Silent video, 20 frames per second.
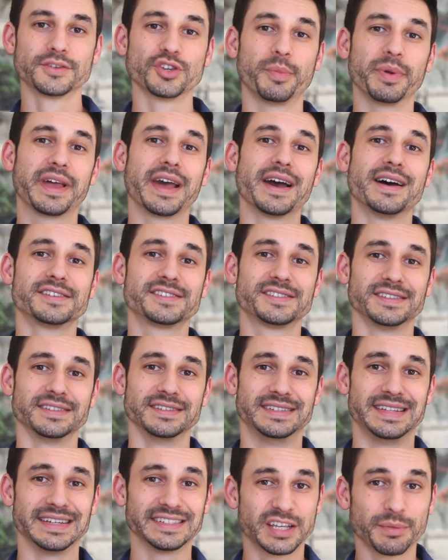So, because
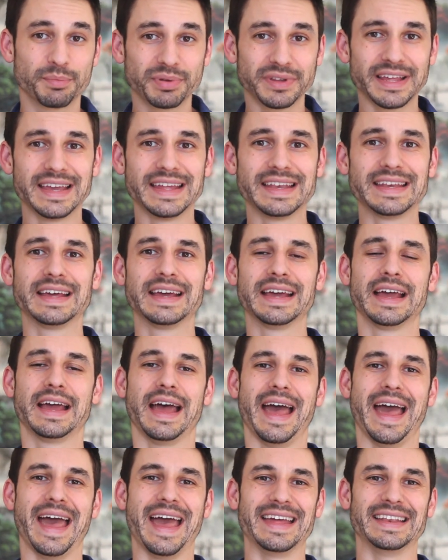discipline
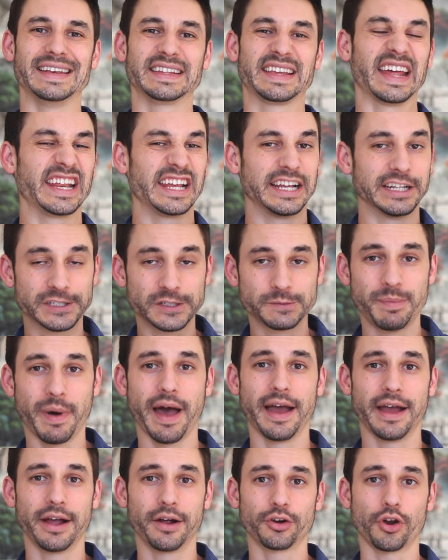and getting
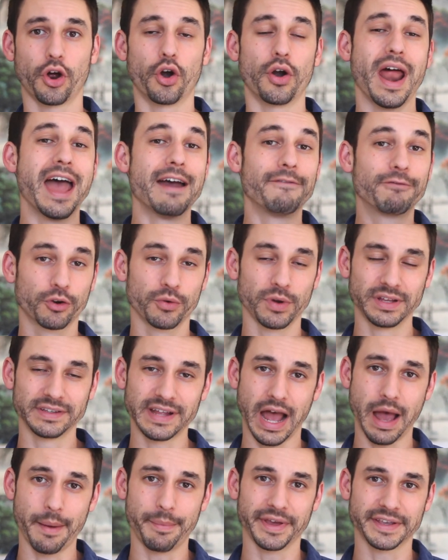inspired are evergreen
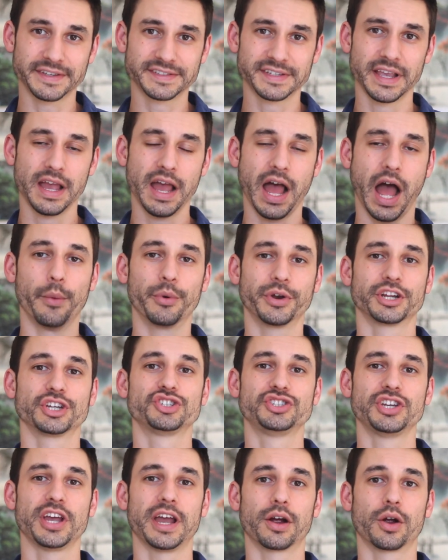topics. I'm going to
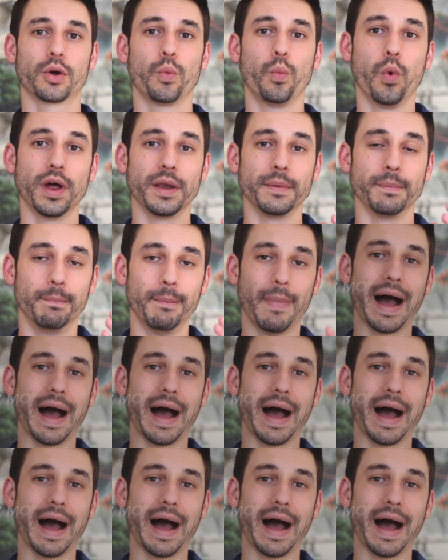share what